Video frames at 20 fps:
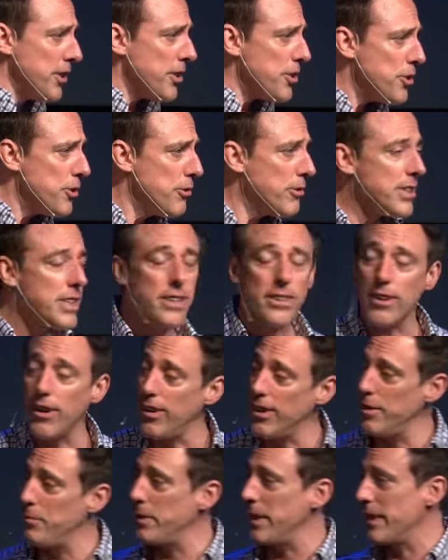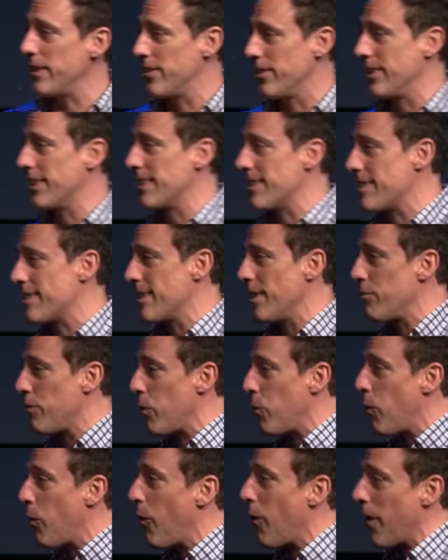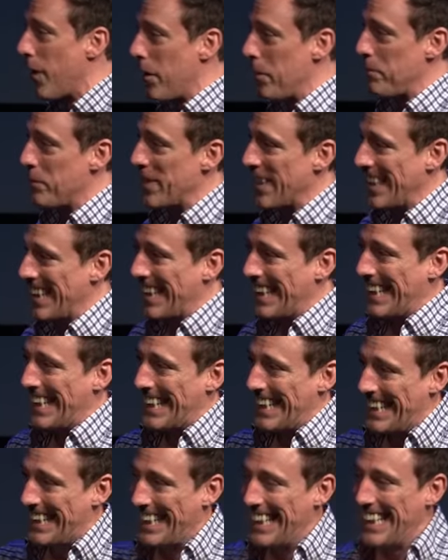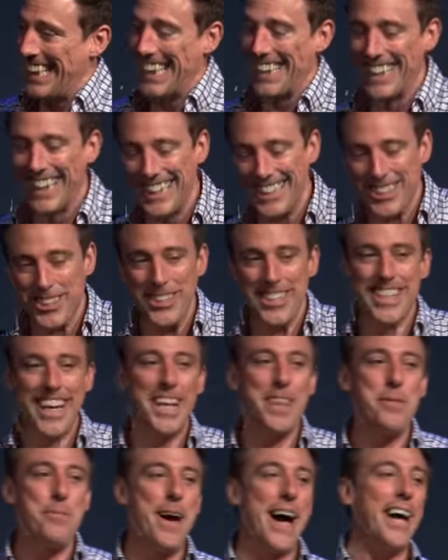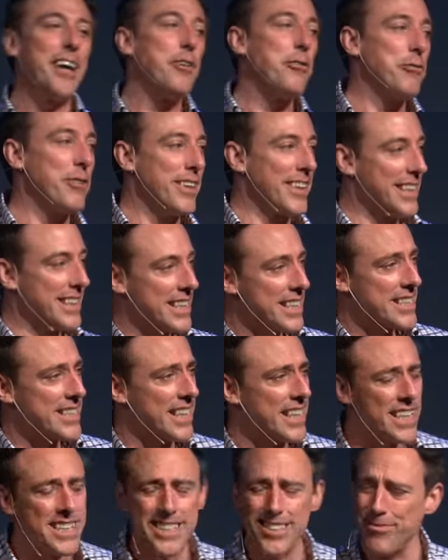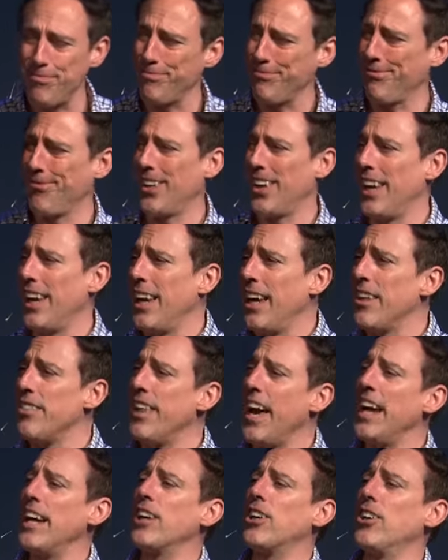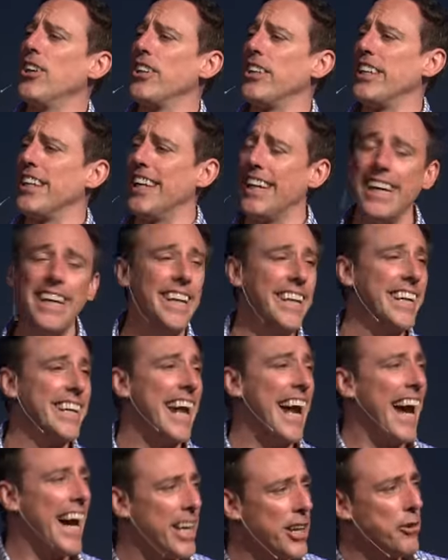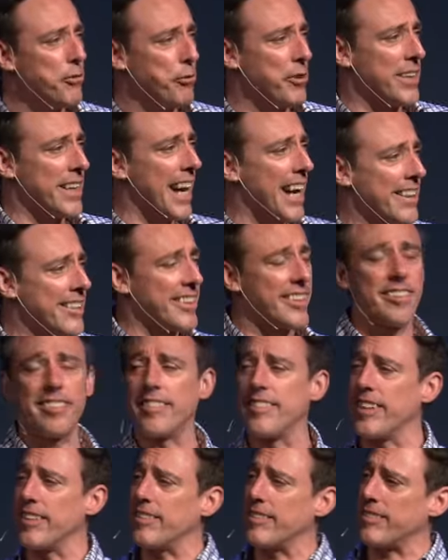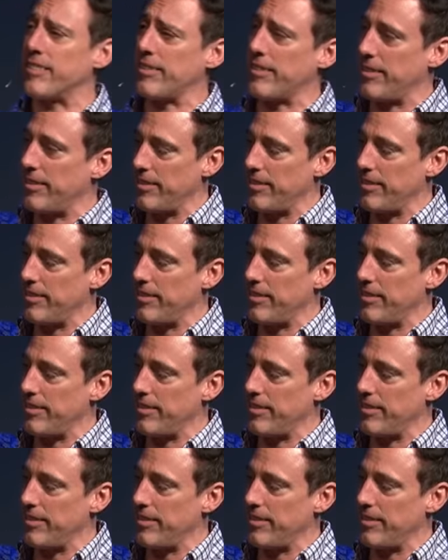the Union Army during the Civil War. All right, so he's on the battlefield, and he says, "They couldn't hit an elephant at this dist."